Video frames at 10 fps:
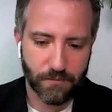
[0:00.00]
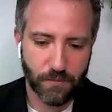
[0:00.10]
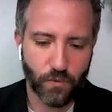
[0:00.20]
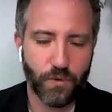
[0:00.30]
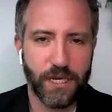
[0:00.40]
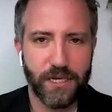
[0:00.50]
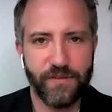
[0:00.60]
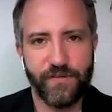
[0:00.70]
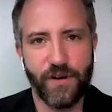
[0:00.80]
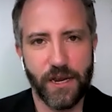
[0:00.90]

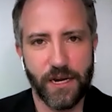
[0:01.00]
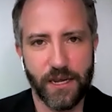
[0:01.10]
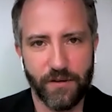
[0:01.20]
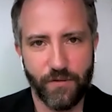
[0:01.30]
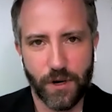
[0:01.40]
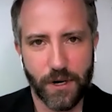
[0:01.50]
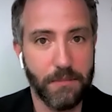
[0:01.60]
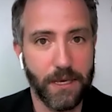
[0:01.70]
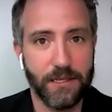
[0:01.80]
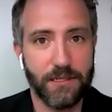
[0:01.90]
redefining of what it
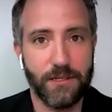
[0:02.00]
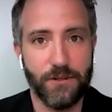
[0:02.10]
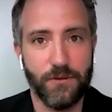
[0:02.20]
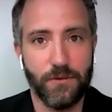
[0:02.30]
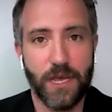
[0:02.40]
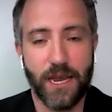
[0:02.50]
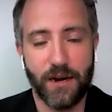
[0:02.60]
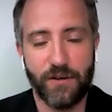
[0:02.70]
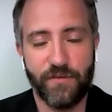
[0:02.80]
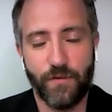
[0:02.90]
means to
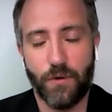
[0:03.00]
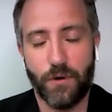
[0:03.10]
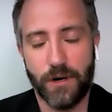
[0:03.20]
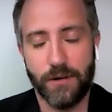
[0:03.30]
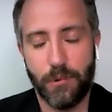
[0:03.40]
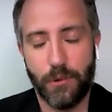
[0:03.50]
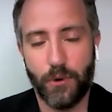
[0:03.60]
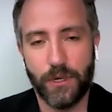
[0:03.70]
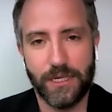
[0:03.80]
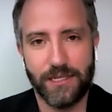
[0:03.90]
care for
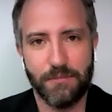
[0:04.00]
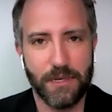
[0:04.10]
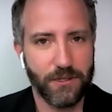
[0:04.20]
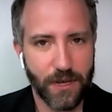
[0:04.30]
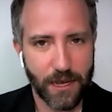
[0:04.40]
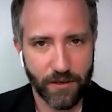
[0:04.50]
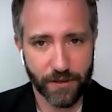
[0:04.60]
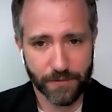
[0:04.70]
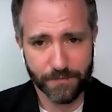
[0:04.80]
employees' mental health